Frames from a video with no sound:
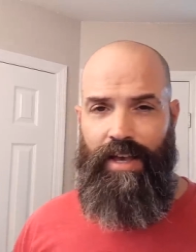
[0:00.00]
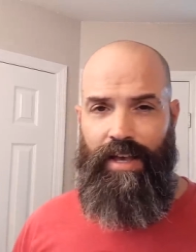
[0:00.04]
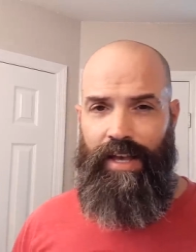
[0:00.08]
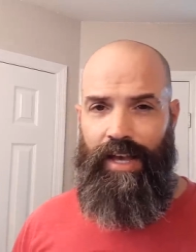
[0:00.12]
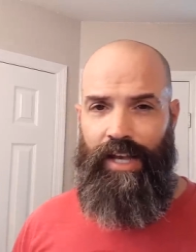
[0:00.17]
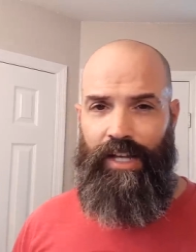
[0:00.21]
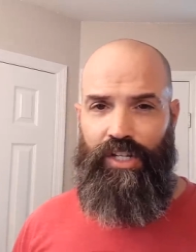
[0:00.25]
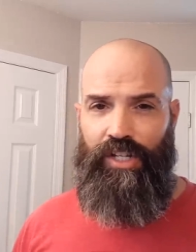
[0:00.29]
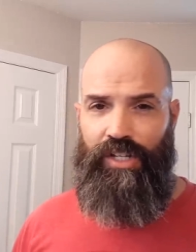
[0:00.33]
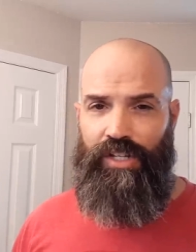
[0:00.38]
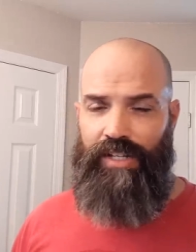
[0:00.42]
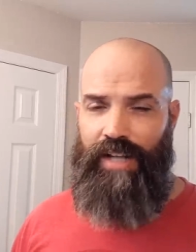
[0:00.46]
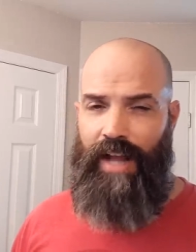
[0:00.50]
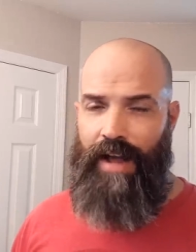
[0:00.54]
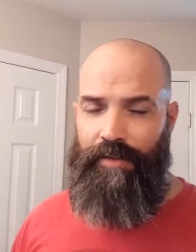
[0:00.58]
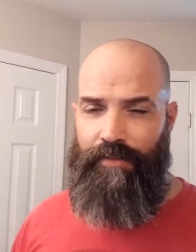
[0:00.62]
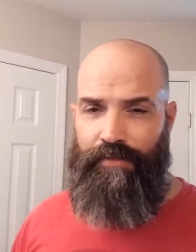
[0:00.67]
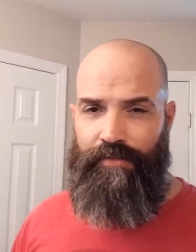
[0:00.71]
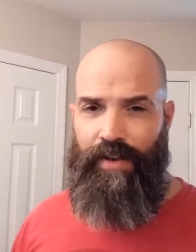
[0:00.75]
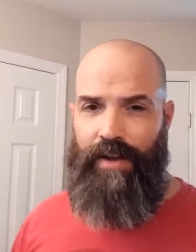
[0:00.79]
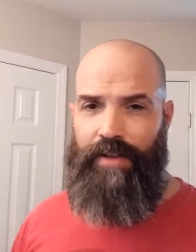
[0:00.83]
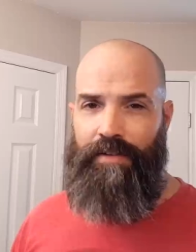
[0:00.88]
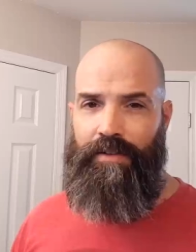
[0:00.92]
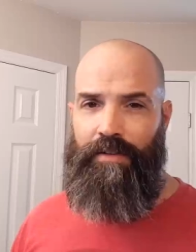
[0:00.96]
It's just
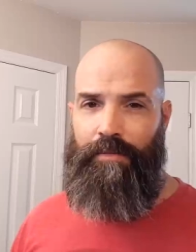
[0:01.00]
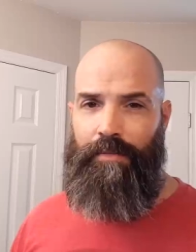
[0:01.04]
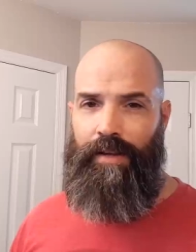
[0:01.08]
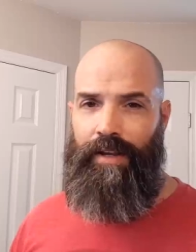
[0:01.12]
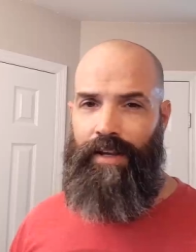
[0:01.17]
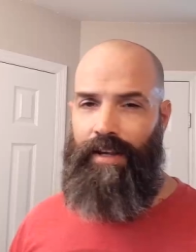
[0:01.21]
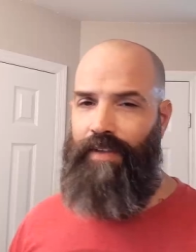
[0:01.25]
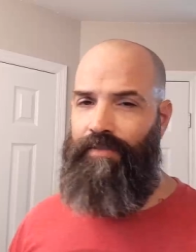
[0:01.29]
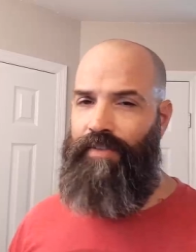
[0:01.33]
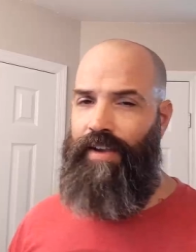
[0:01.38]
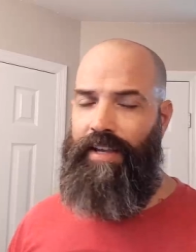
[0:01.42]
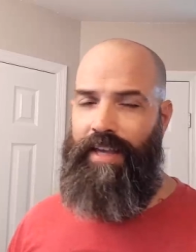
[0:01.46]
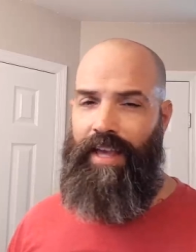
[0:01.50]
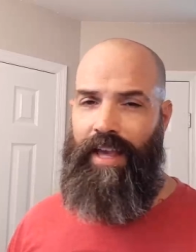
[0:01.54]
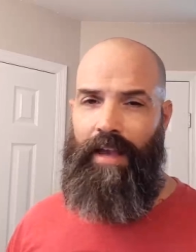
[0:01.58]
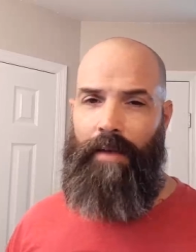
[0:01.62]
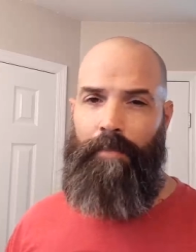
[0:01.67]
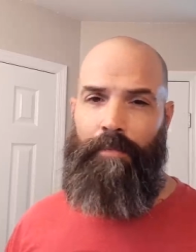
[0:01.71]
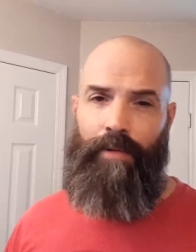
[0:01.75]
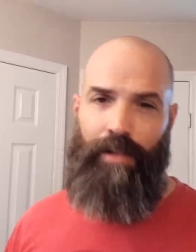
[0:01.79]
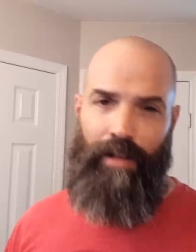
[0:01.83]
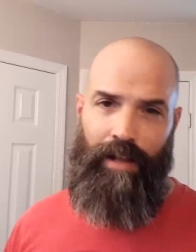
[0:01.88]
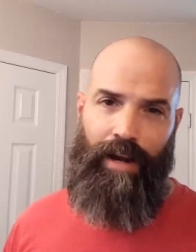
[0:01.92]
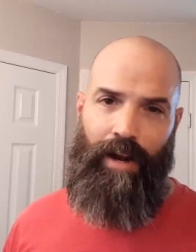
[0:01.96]
not fun to me if I
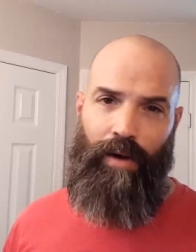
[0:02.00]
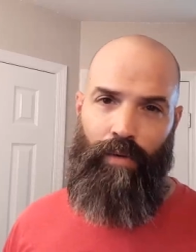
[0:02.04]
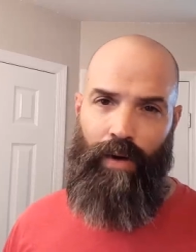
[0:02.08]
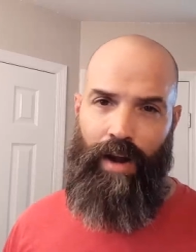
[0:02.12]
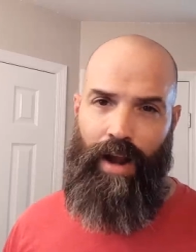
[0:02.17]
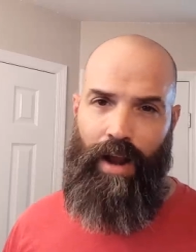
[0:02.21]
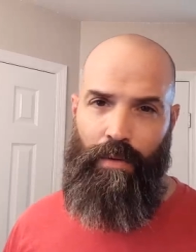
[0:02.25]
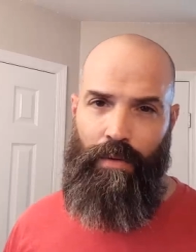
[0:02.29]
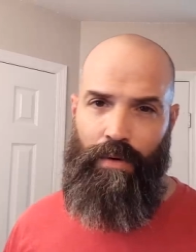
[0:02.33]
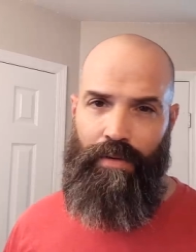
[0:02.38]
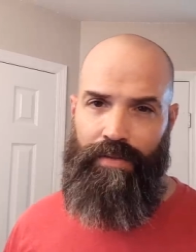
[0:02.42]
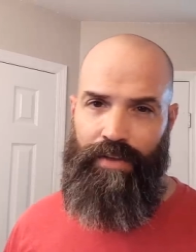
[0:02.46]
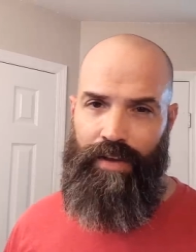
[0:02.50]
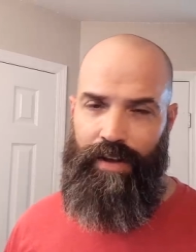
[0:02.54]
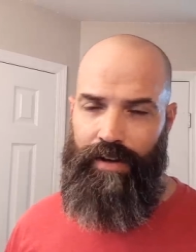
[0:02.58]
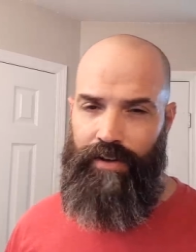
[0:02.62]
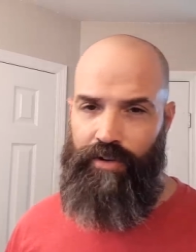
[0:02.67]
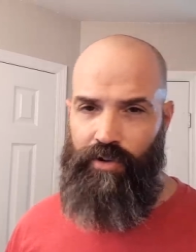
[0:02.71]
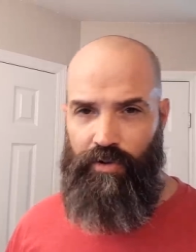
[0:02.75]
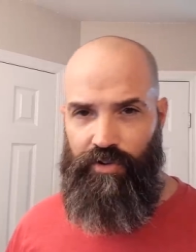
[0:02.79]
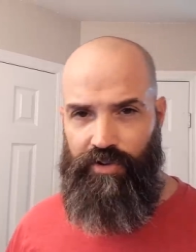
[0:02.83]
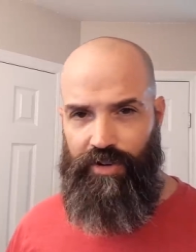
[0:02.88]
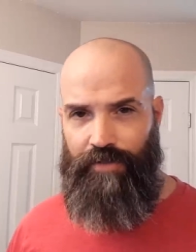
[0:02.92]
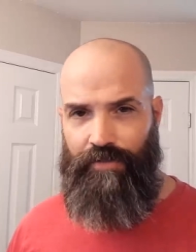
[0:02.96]
can't play around with it and
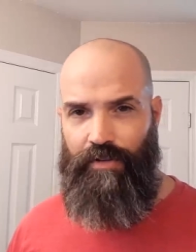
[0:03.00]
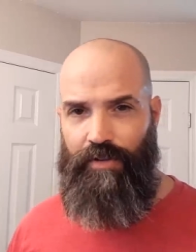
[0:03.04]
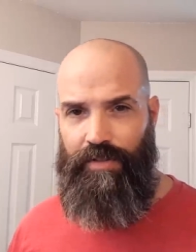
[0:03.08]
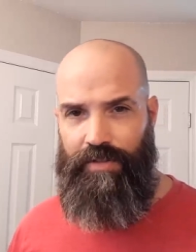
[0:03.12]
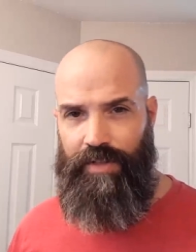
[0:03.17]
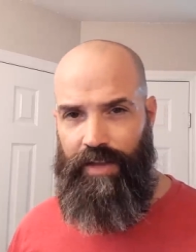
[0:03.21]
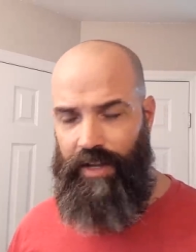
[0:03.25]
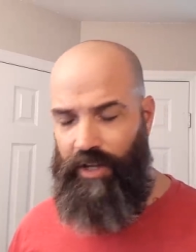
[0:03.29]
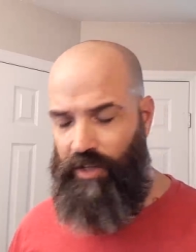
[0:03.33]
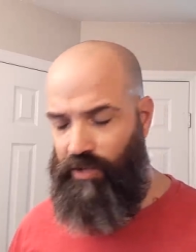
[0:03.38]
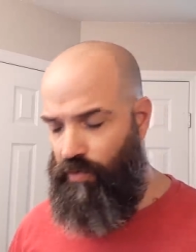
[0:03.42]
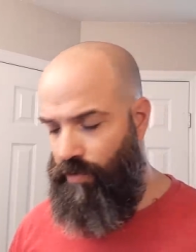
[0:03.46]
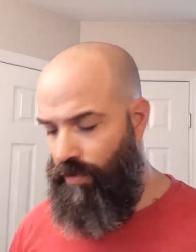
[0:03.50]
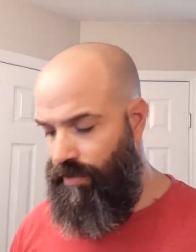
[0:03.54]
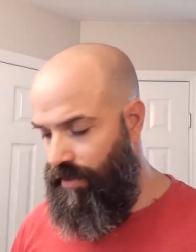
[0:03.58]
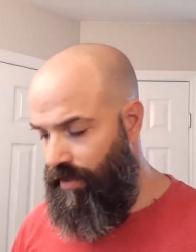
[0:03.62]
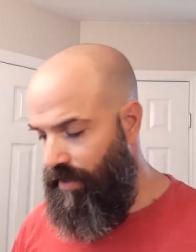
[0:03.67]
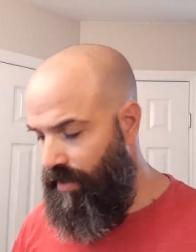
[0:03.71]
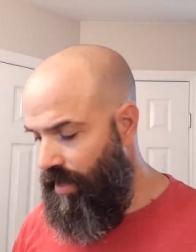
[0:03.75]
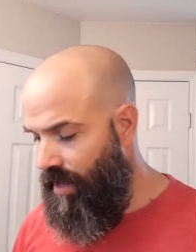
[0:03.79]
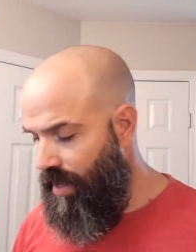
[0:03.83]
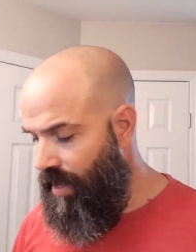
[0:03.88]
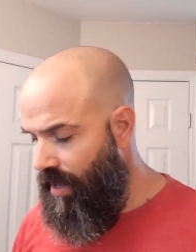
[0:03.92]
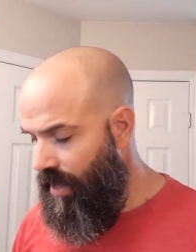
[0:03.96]
do different things with
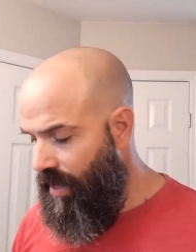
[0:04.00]
it.